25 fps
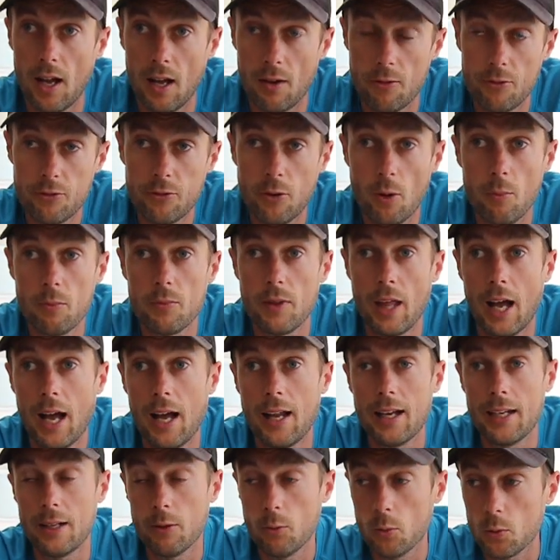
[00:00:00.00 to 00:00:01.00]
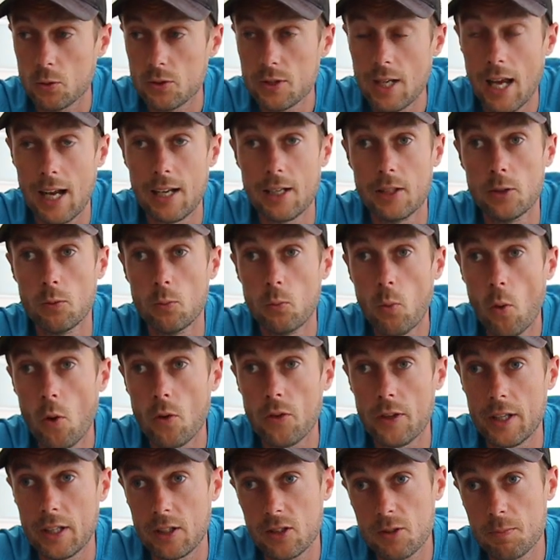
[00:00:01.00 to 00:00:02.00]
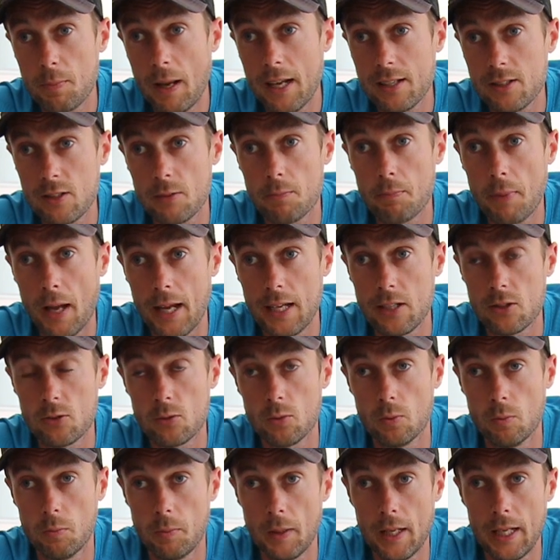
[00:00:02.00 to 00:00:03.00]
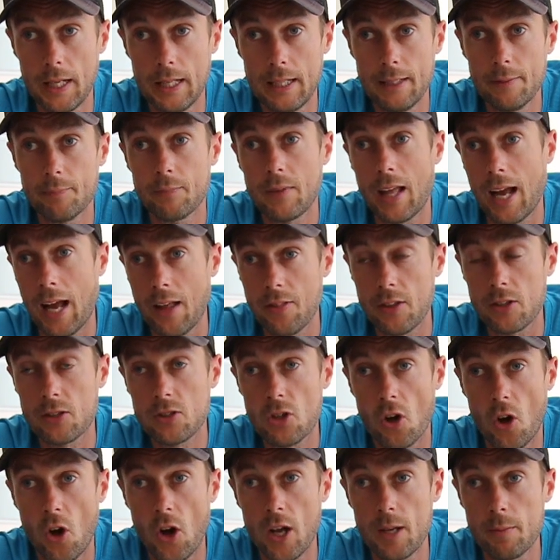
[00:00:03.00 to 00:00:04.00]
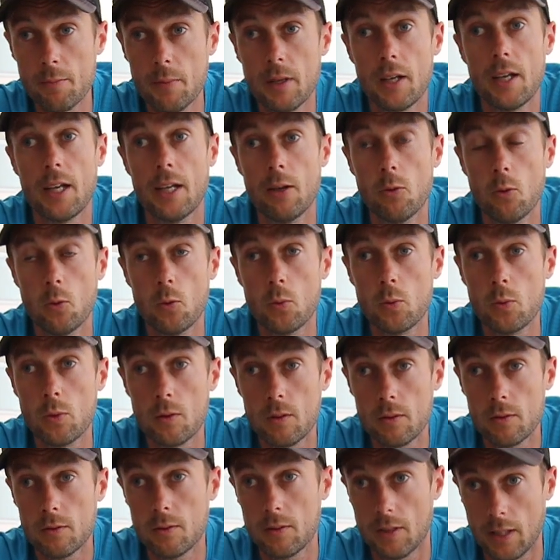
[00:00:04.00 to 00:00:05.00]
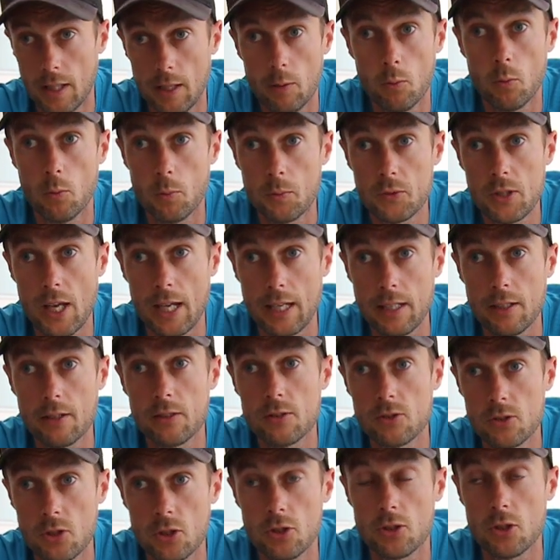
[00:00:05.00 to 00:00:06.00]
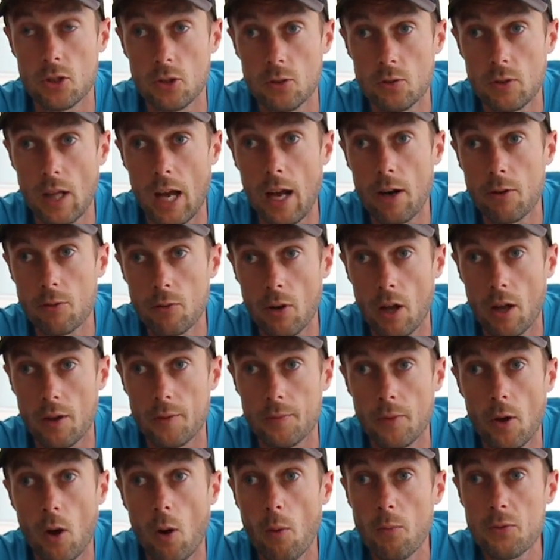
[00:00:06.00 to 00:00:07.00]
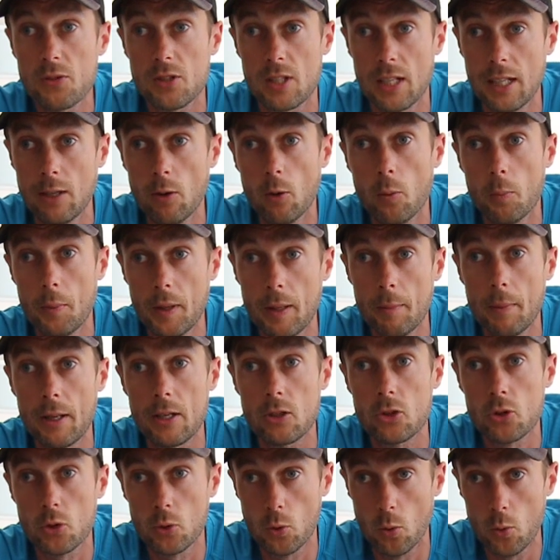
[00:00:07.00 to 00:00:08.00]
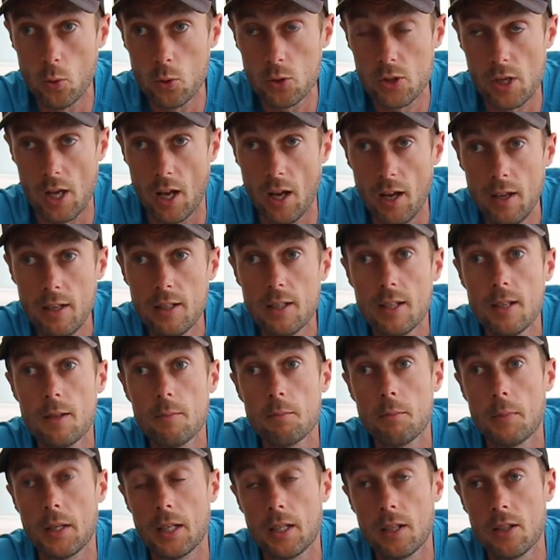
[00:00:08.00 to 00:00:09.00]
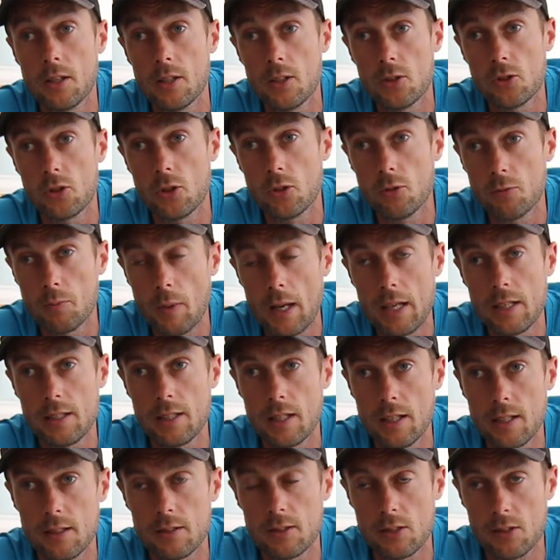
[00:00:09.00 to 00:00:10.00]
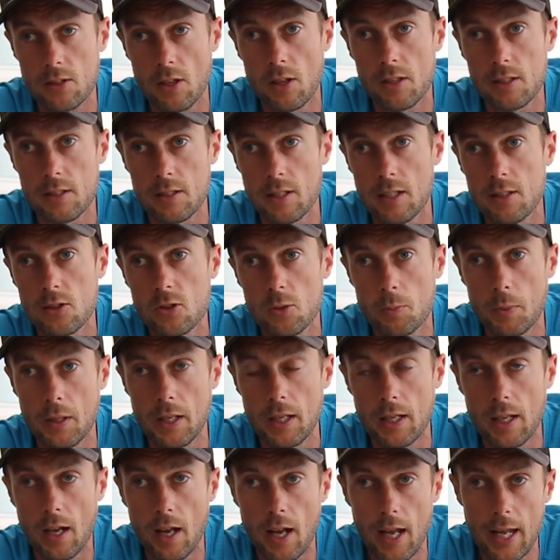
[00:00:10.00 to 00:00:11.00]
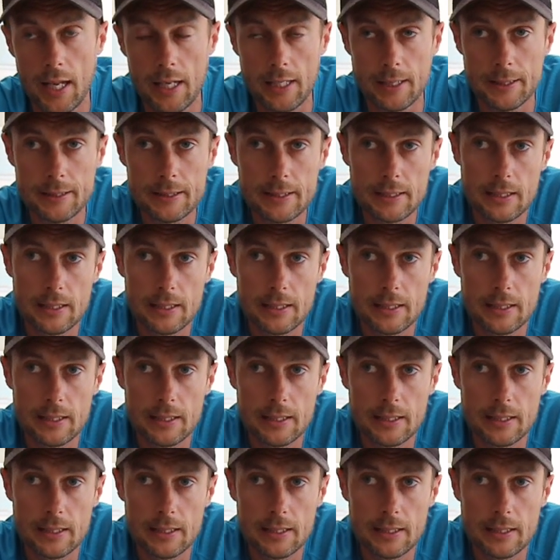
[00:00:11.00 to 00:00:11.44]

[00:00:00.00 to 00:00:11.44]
from that it will tell you what the expected pace will be and the time it will it will take to do that run. Obviously it will be a bit shorter because you've decided it to be a